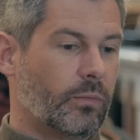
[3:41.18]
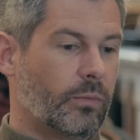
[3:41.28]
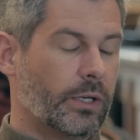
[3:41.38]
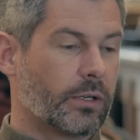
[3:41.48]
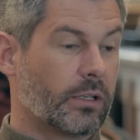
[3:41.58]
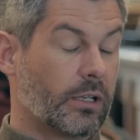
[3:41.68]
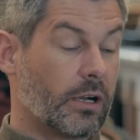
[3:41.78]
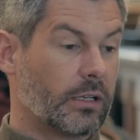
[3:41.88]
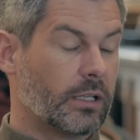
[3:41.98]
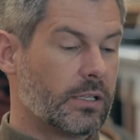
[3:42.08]
we're
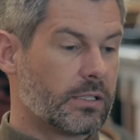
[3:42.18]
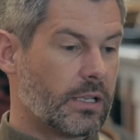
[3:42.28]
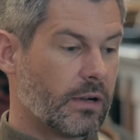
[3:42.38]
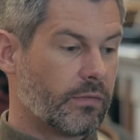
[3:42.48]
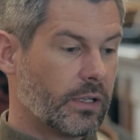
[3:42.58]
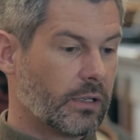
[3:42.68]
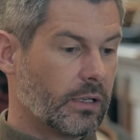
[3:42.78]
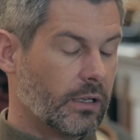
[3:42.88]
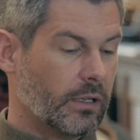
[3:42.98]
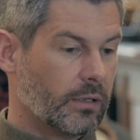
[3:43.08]
currently serving
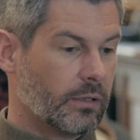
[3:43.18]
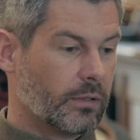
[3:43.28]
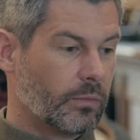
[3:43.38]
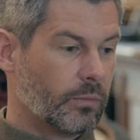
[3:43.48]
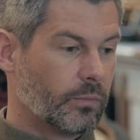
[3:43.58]
a